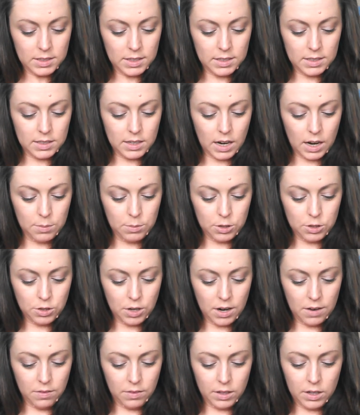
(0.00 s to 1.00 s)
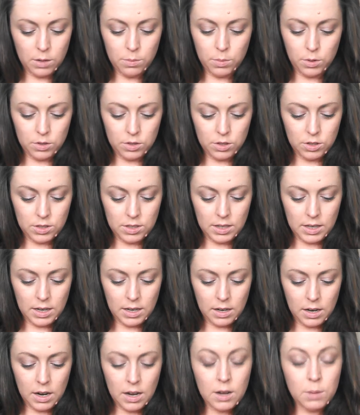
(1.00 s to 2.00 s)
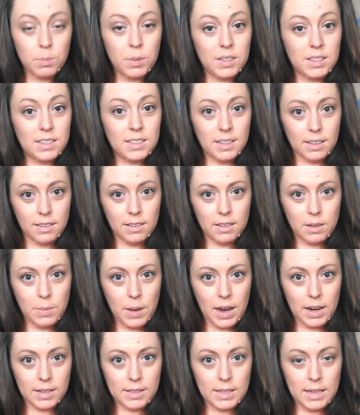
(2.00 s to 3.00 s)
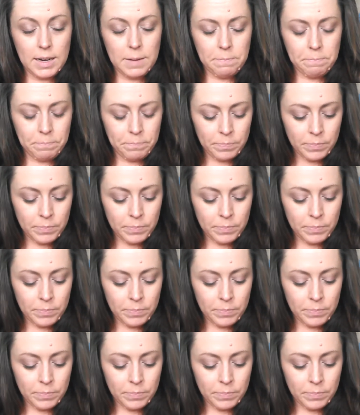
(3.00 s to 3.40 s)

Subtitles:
it's time to travel in a booster seat, but still in the back seat.